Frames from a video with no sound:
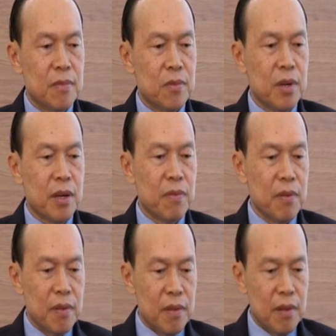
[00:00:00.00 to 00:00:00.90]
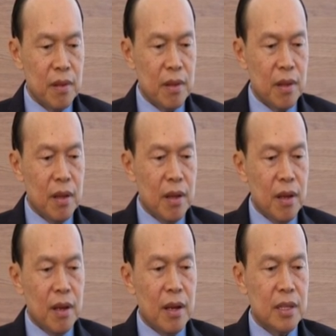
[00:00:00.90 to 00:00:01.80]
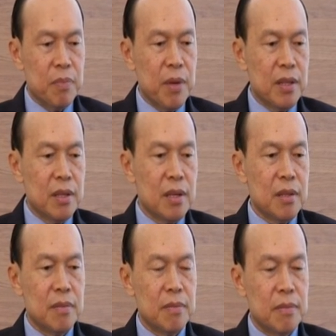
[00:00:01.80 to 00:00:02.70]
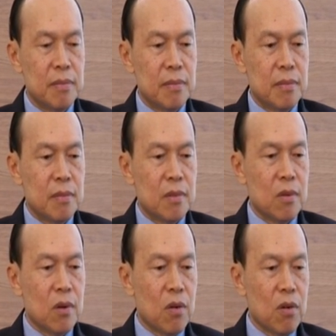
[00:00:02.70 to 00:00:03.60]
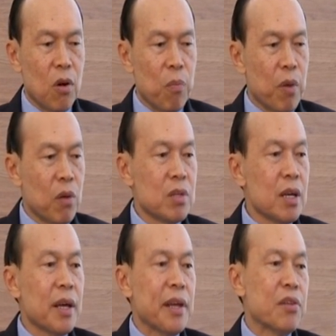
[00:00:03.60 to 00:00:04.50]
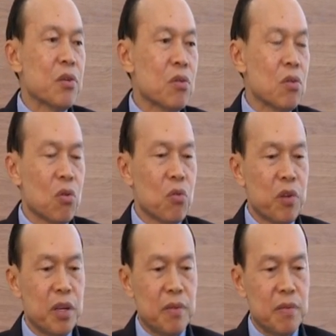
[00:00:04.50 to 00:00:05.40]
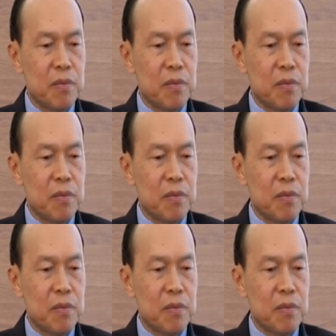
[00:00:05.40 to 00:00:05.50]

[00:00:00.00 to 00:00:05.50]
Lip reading: we have expanded, or our compounded annual growth rate